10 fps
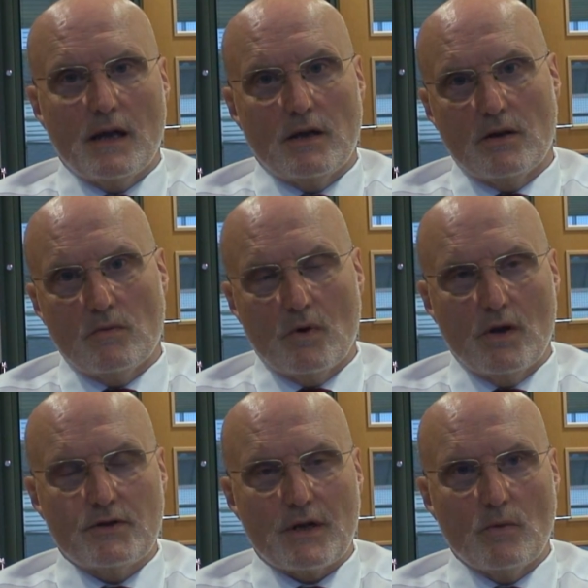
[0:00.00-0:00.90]
In other
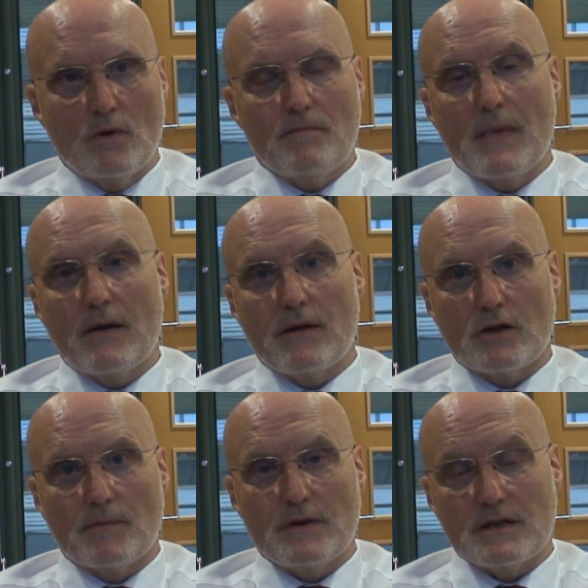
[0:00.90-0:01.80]
words, they weren't
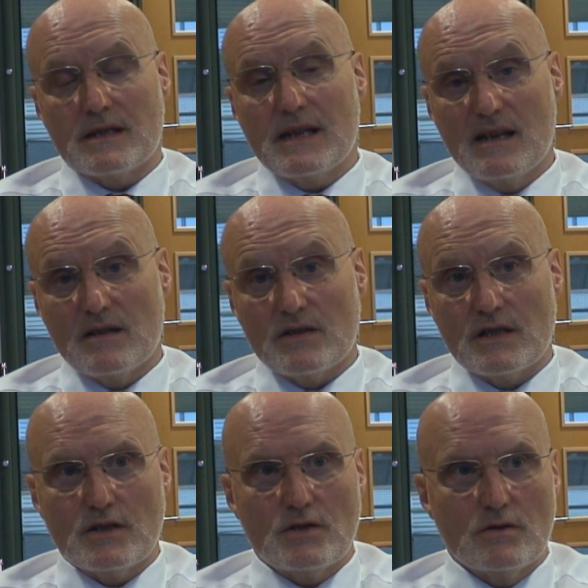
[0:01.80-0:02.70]
marrying up his attendance
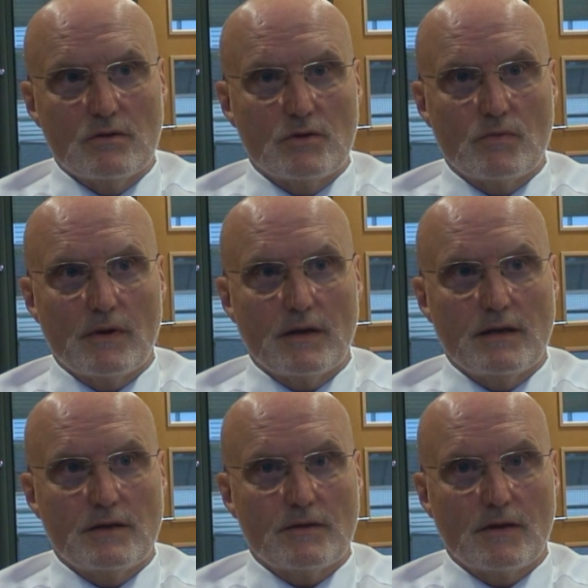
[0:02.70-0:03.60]
issues with
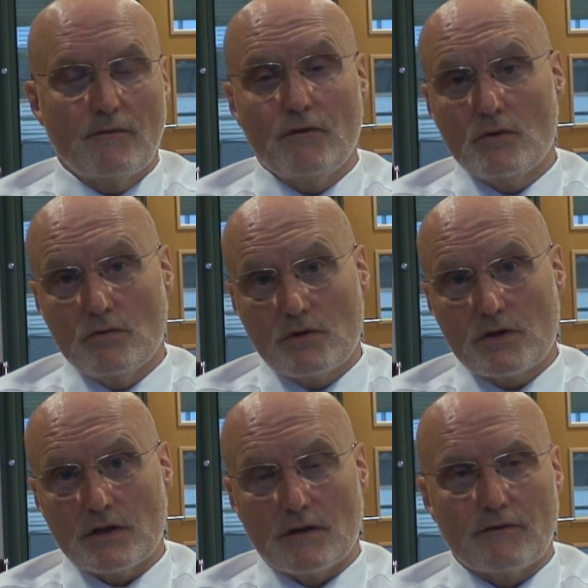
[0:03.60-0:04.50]
his food
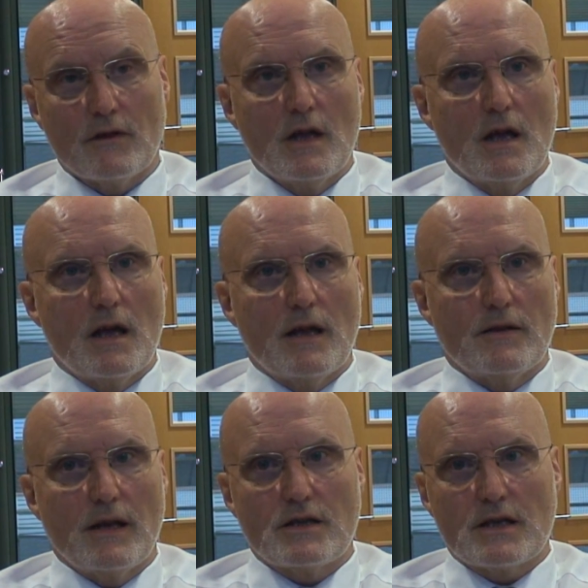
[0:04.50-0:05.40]
stuff,
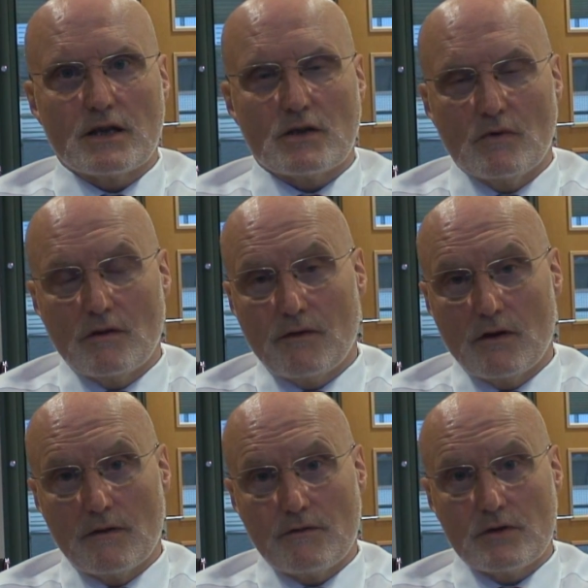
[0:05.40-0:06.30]
and the education
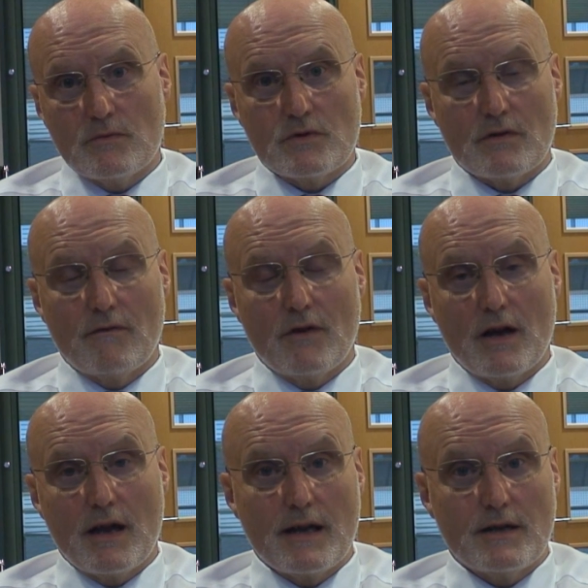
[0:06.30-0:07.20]
welfare officer was
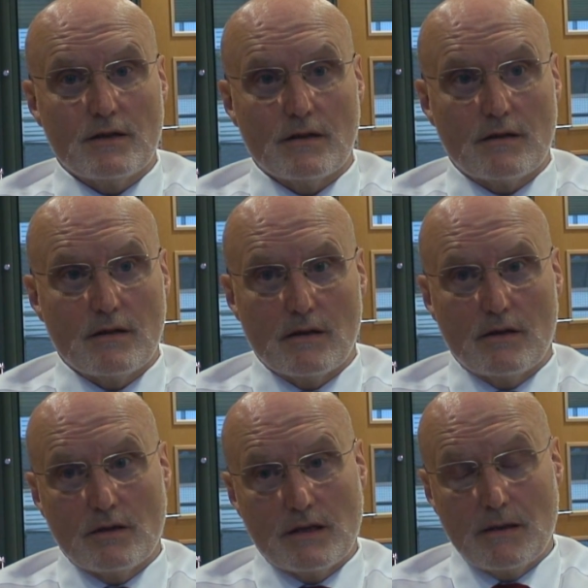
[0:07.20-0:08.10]
advised
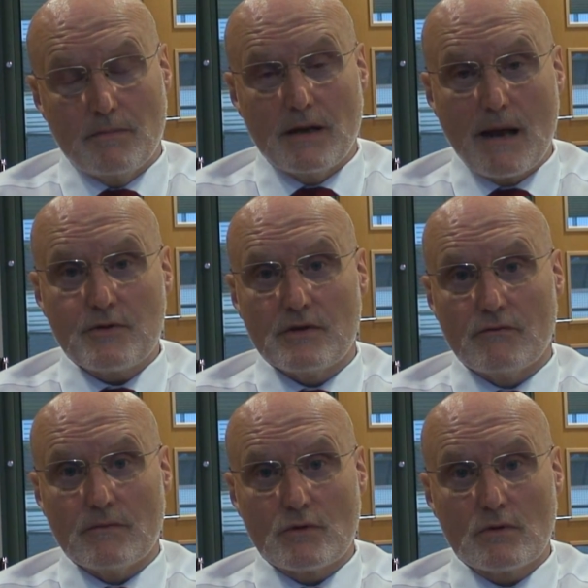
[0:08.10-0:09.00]
that he'd been absent
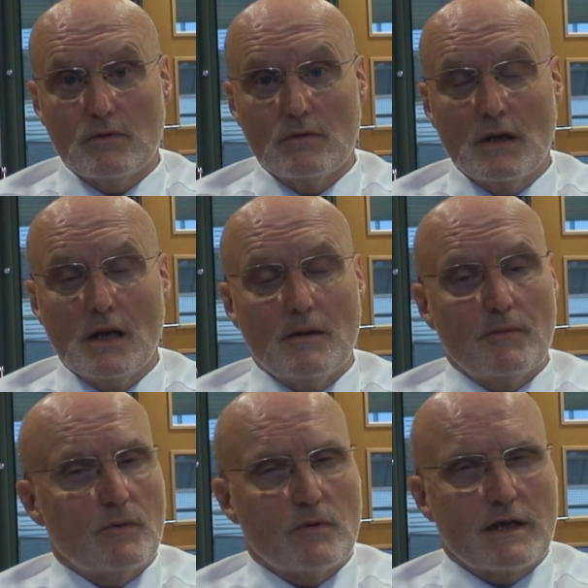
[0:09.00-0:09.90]
from school,
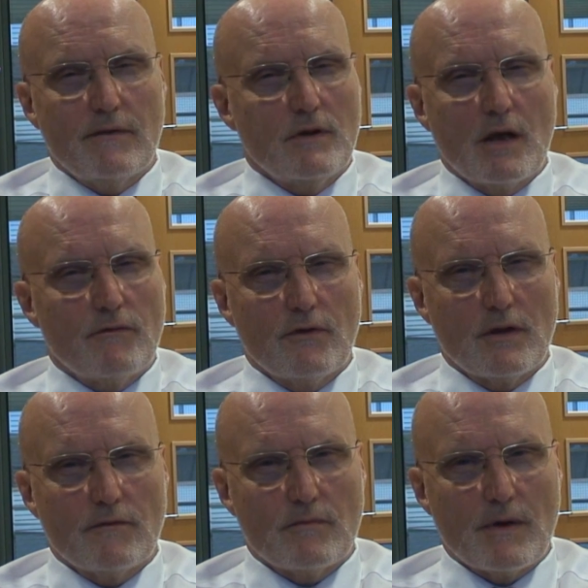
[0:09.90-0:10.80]
but was given no
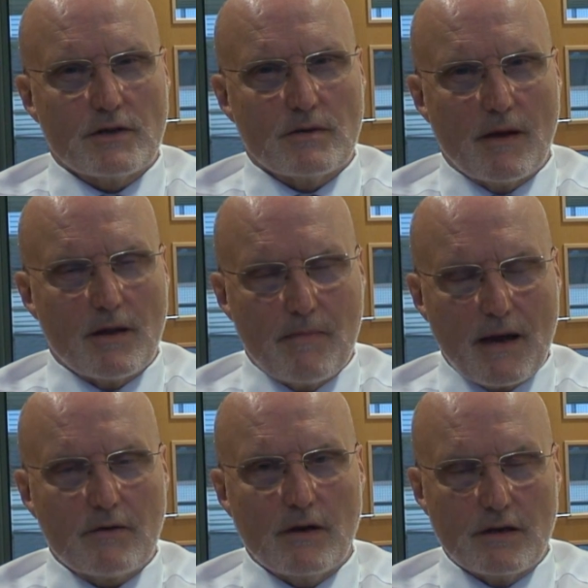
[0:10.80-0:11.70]
further information about the
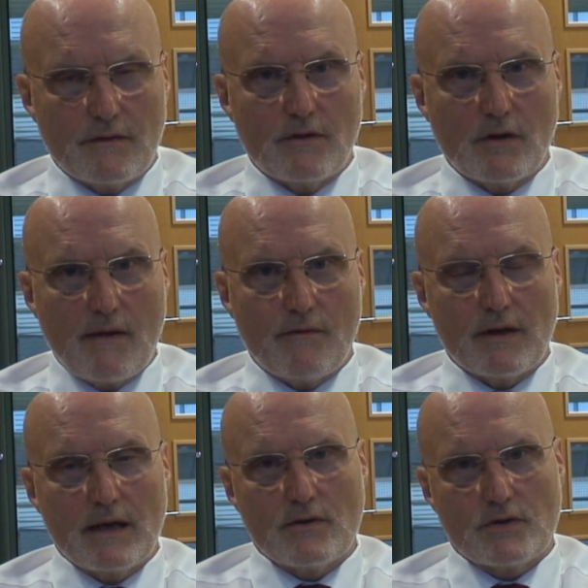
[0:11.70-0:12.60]
background of
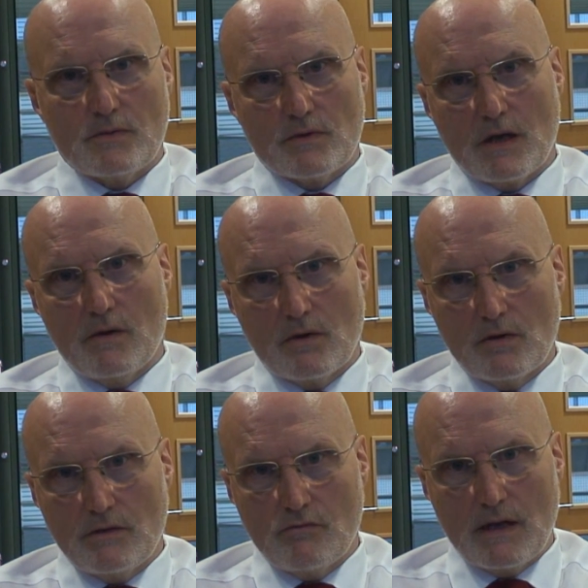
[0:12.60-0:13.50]
everything else that was going
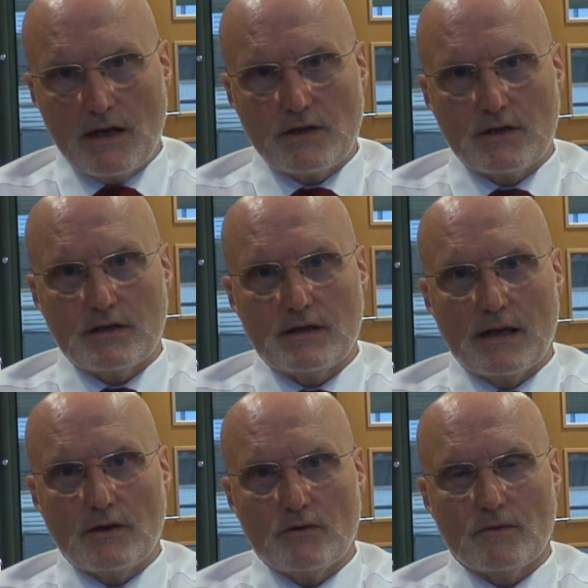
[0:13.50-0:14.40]
on in relation to
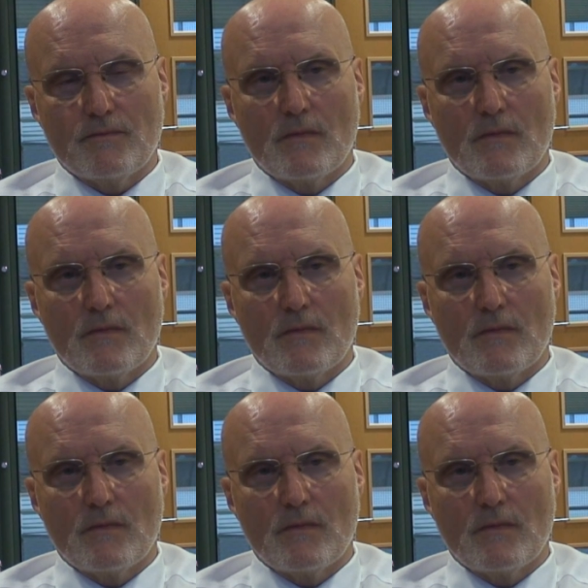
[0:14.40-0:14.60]
Daniel.